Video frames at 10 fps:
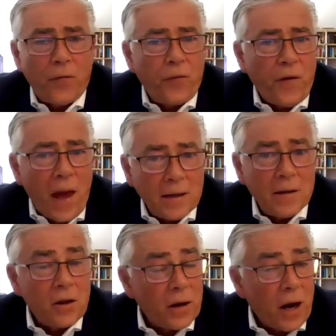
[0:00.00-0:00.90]
Fed
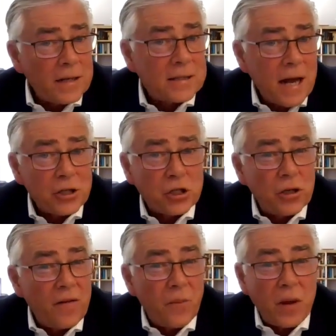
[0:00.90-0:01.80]
in the United States
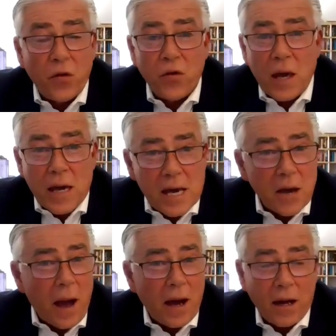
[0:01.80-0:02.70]
shouldn't even be
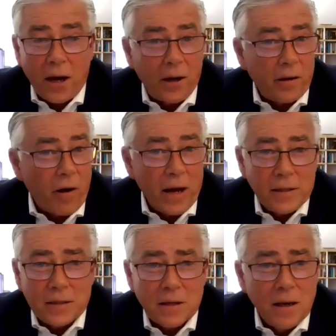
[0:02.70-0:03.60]
thinking about cutting
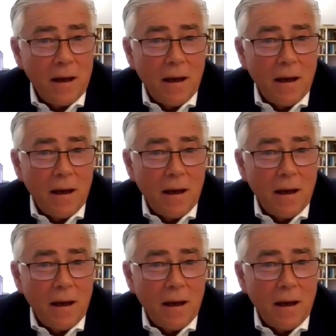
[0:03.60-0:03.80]
rates.